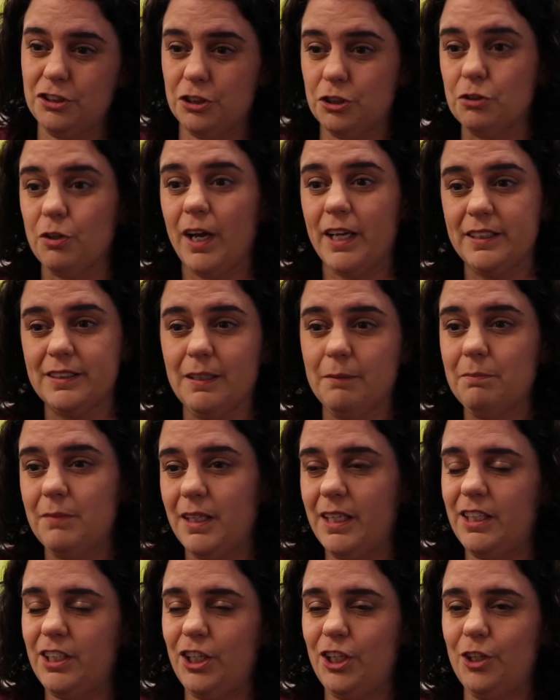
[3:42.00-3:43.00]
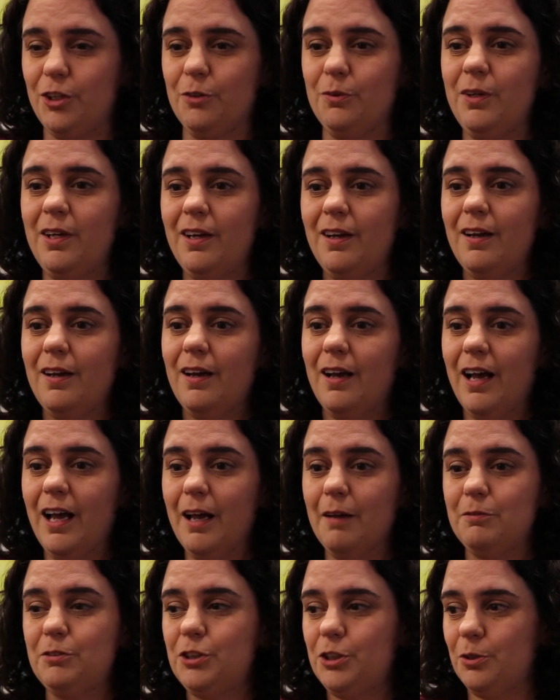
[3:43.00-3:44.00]
to try something new
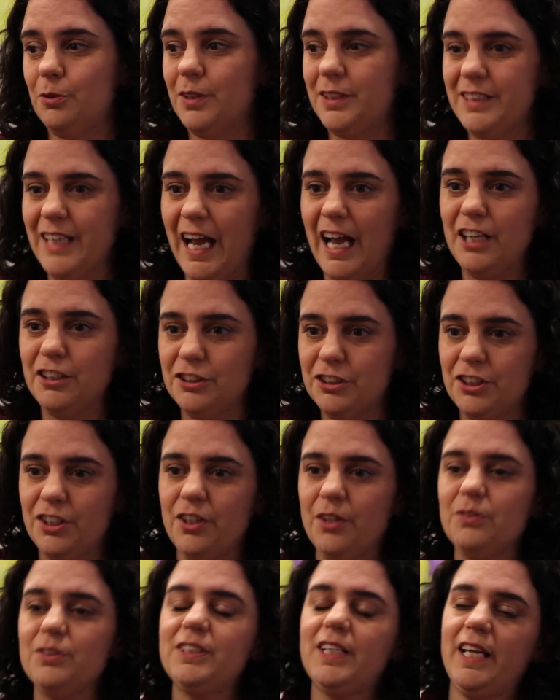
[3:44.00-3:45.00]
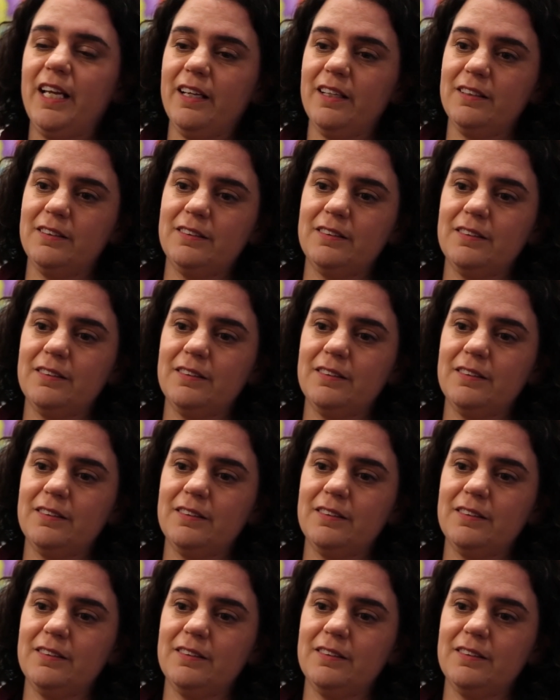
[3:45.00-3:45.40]
um, to attach to those kids.